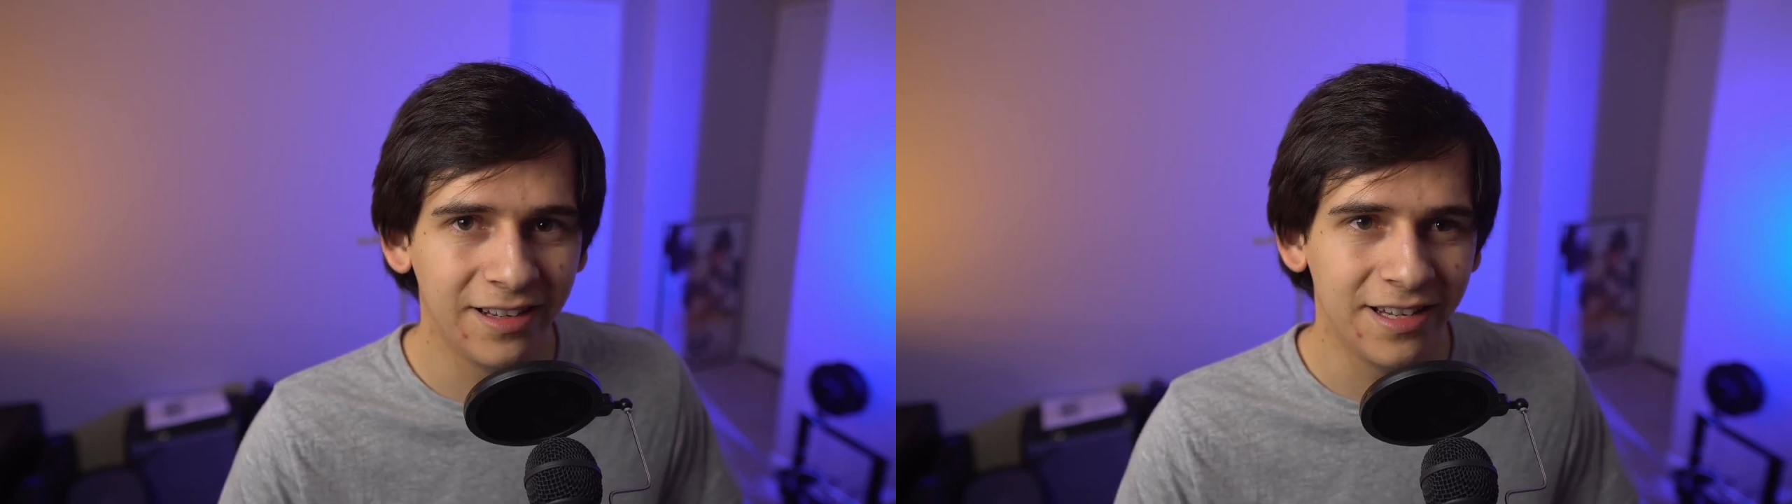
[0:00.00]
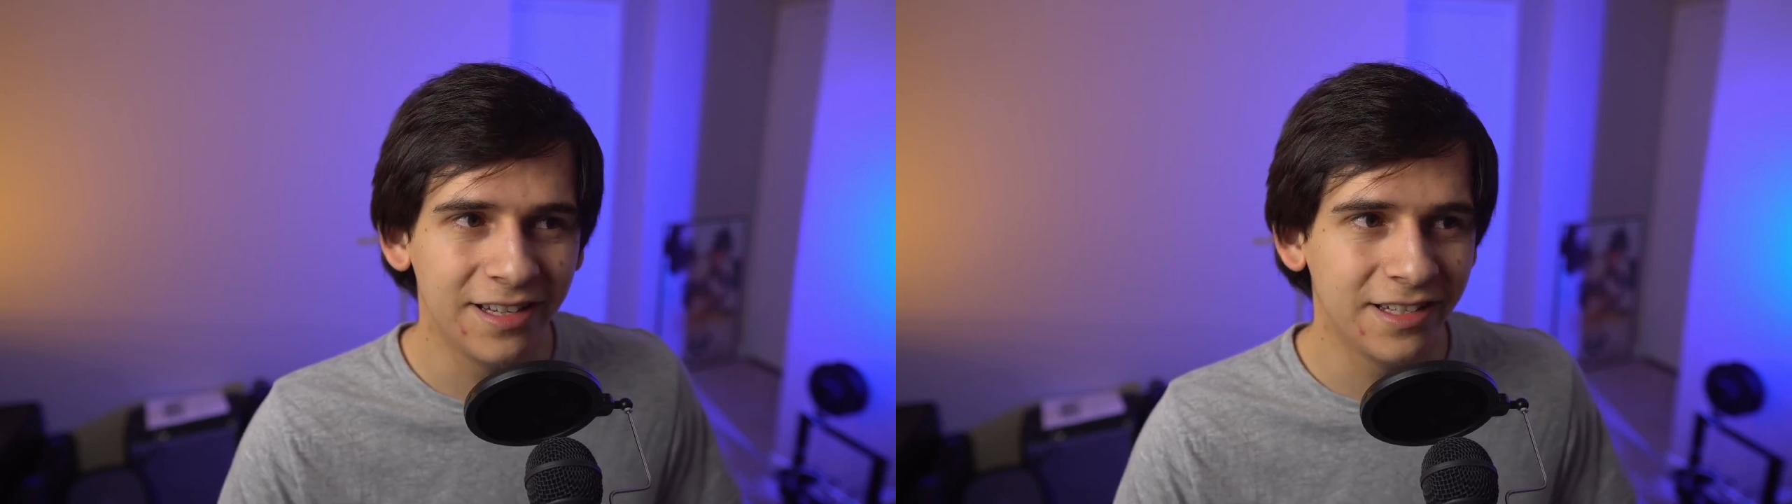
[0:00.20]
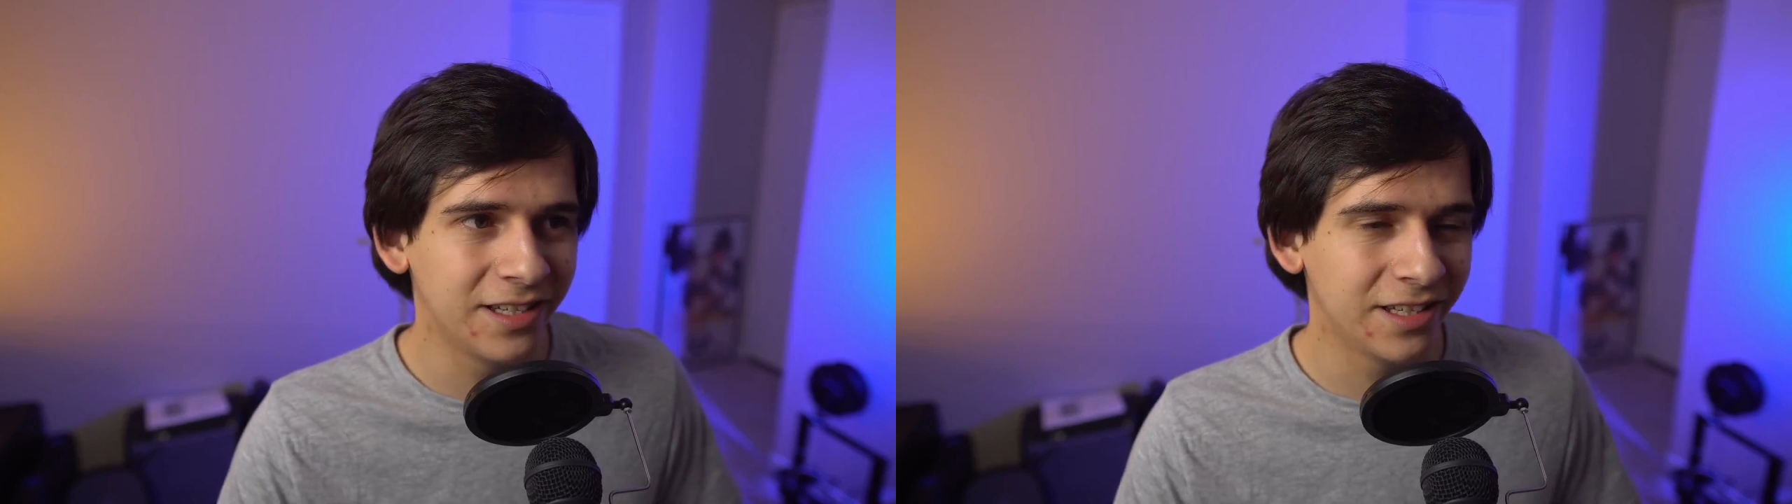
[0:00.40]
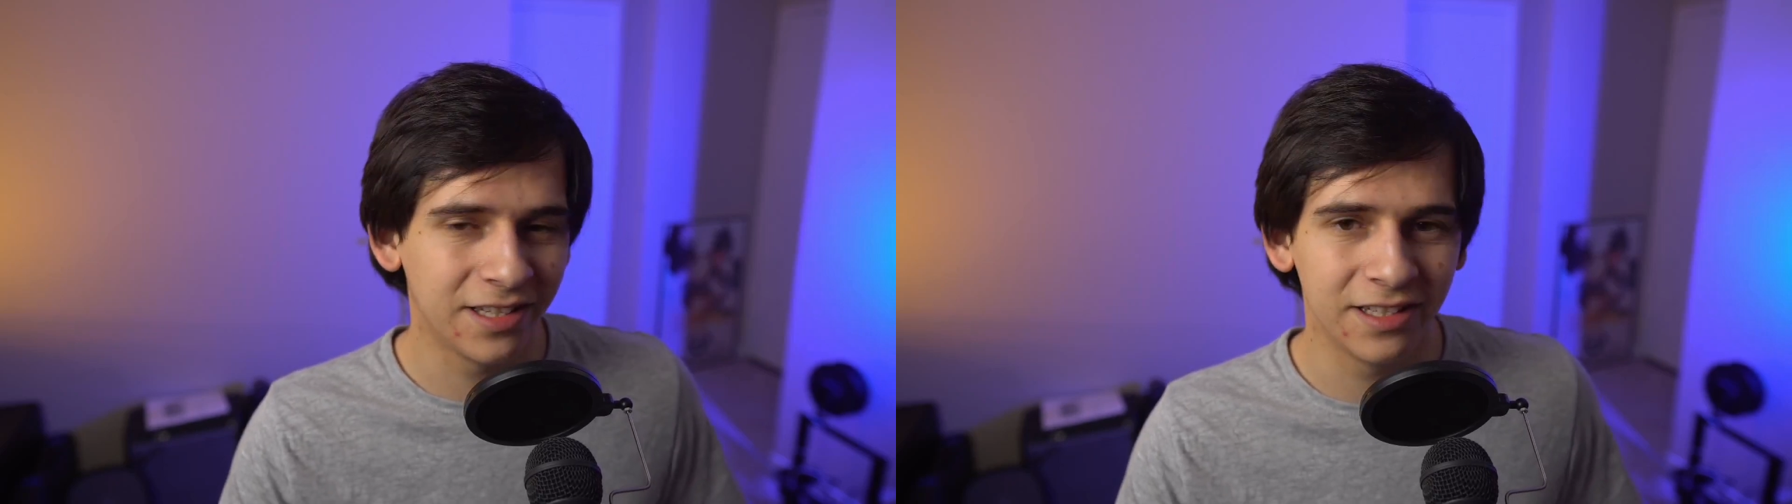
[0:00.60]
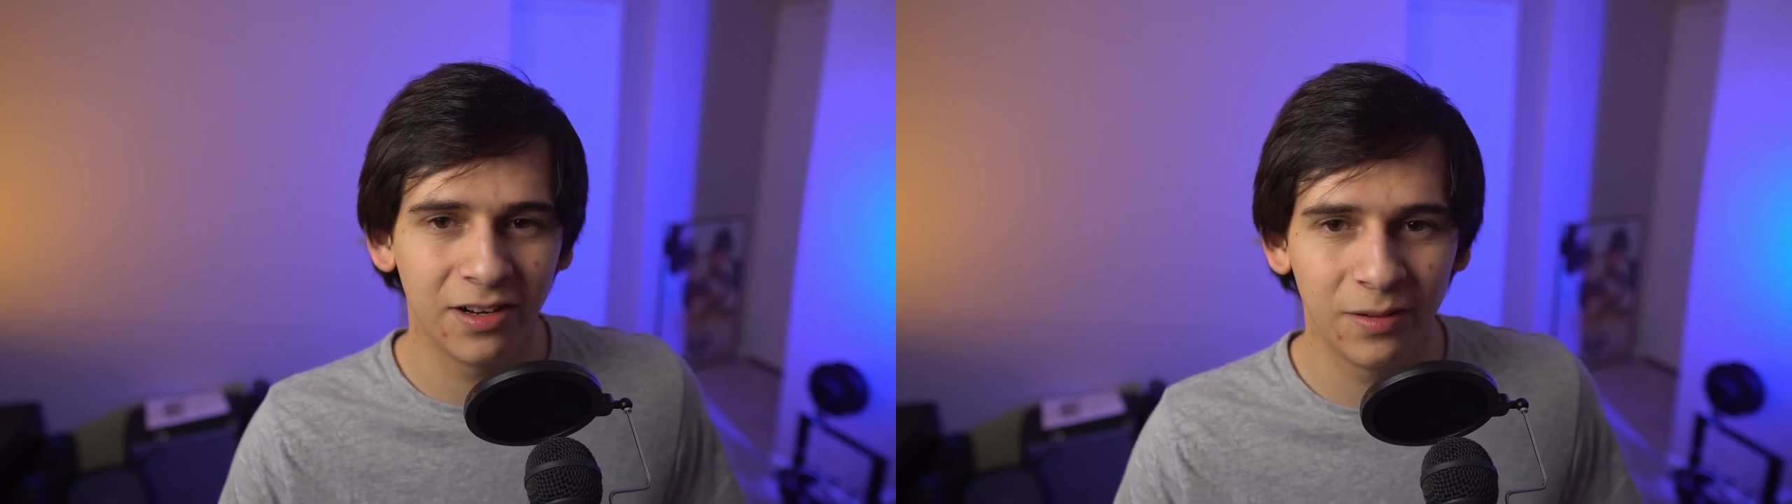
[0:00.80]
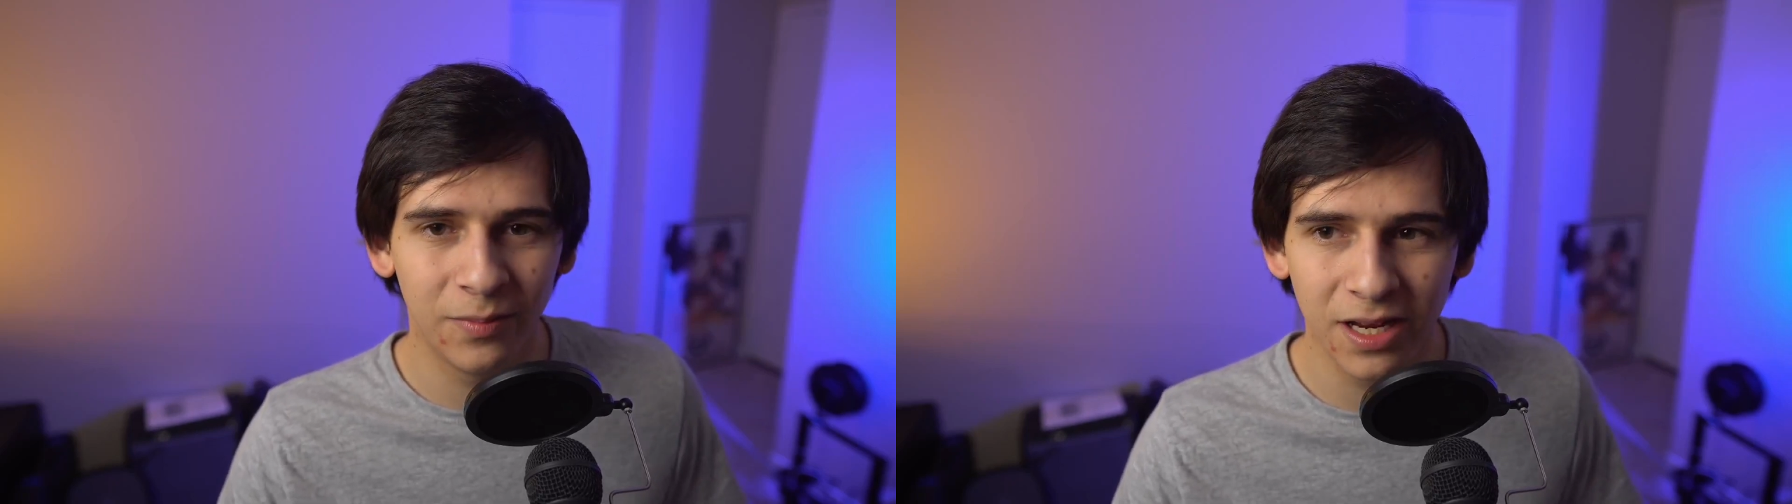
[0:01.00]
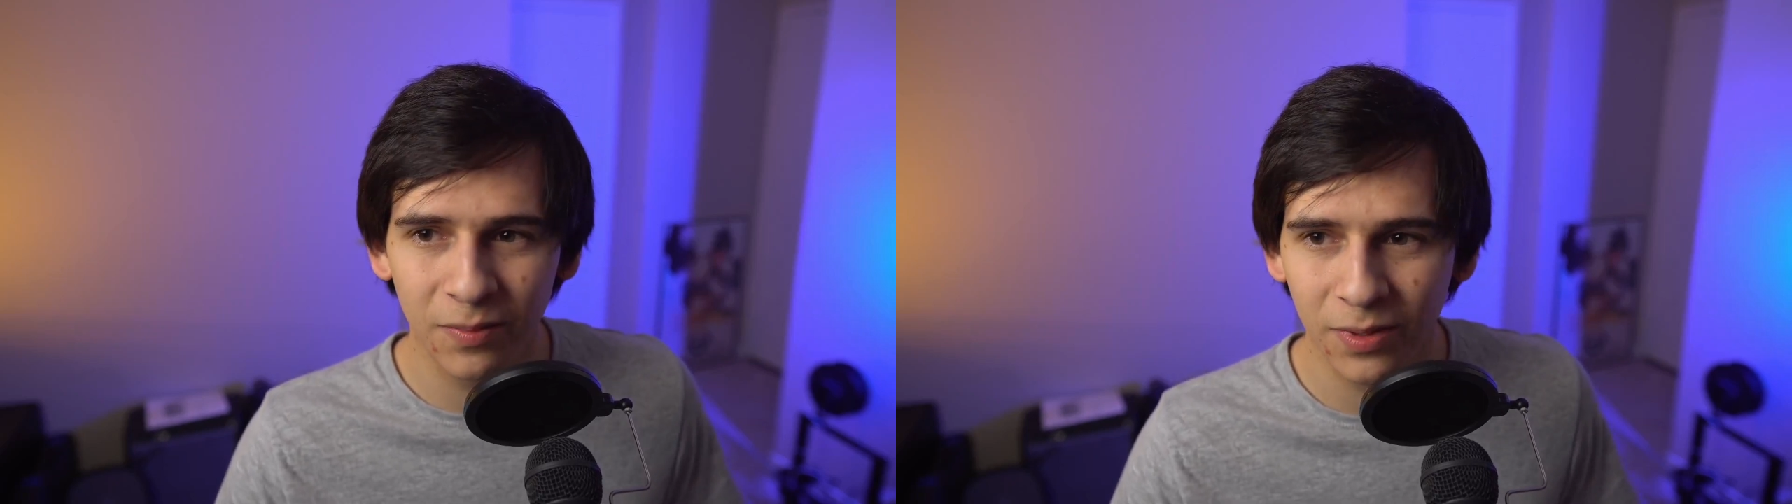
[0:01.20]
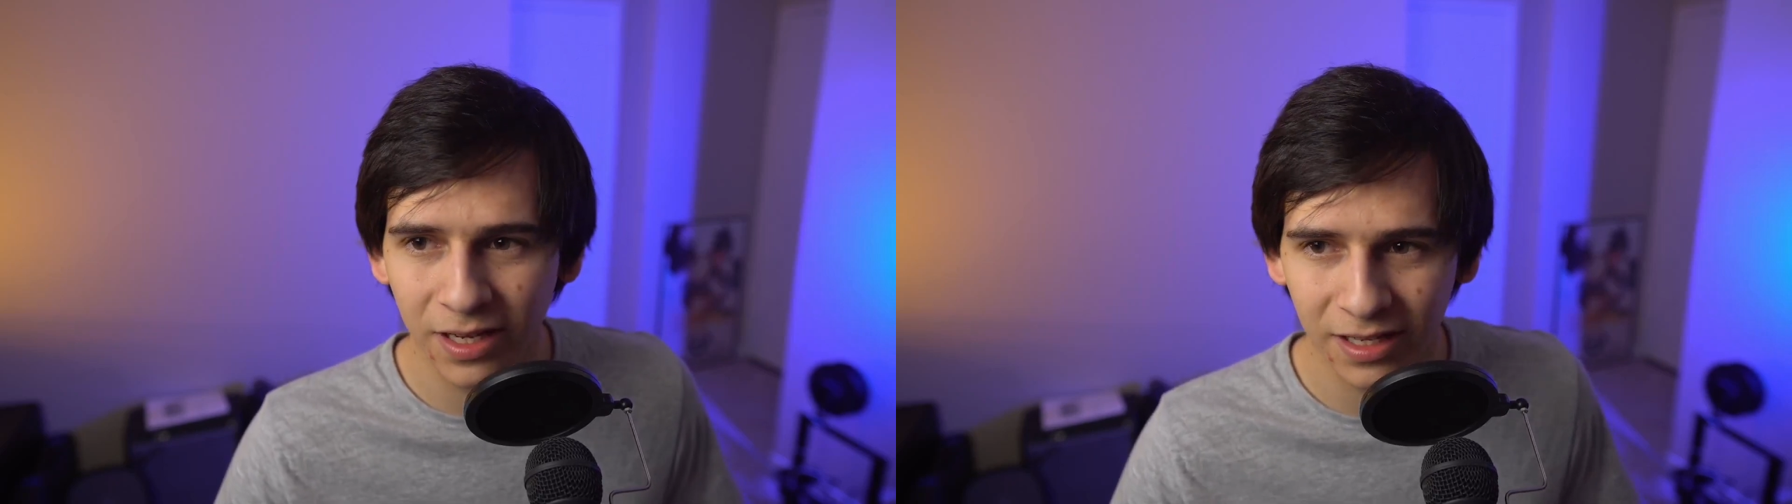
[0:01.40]
easy to sit down and make
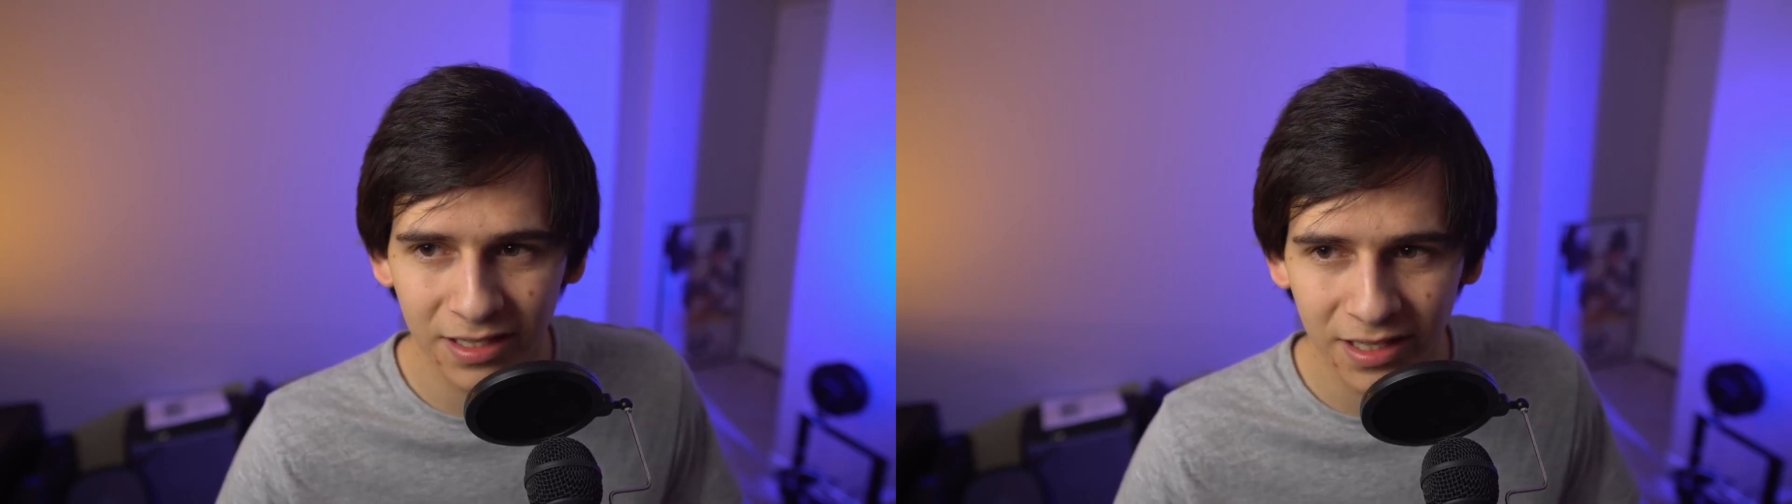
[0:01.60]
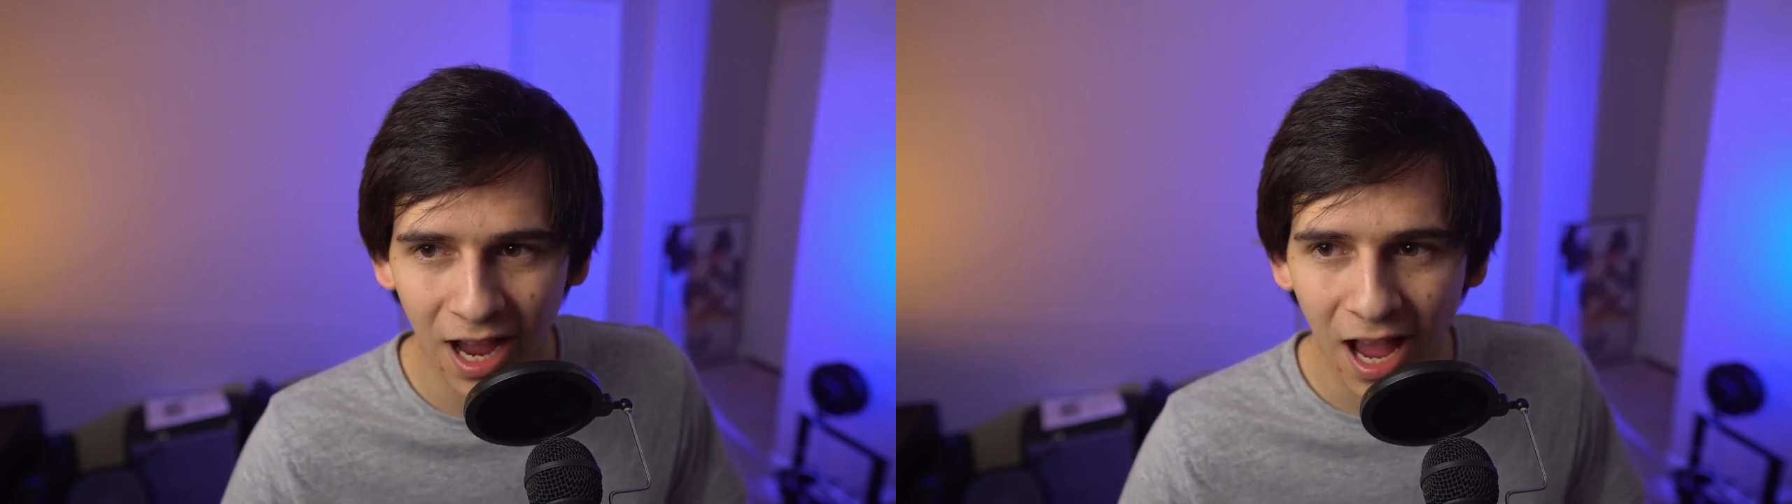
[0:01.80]
because